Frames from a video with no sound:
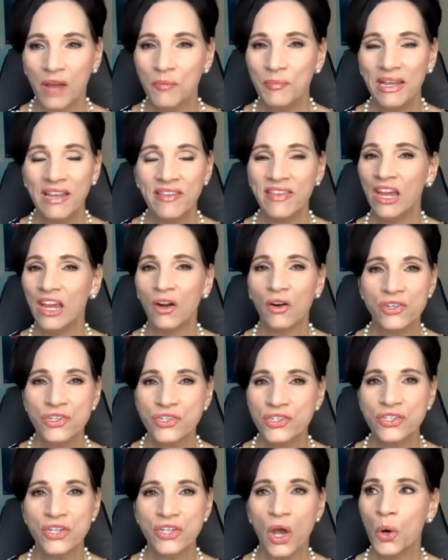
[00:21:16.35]
I mean, they are
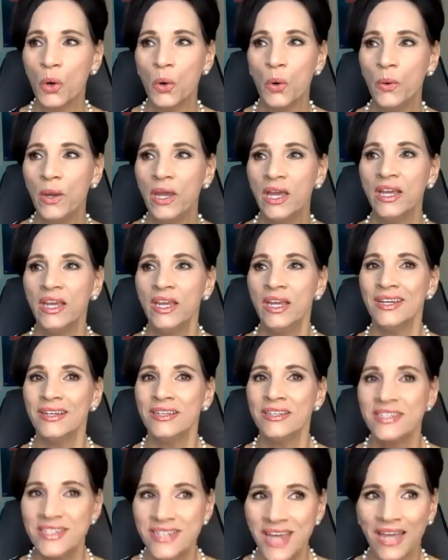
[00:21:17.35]
so
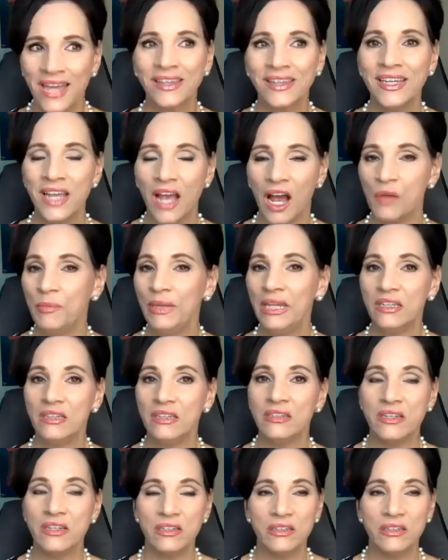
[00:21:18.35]
deadly. I mean,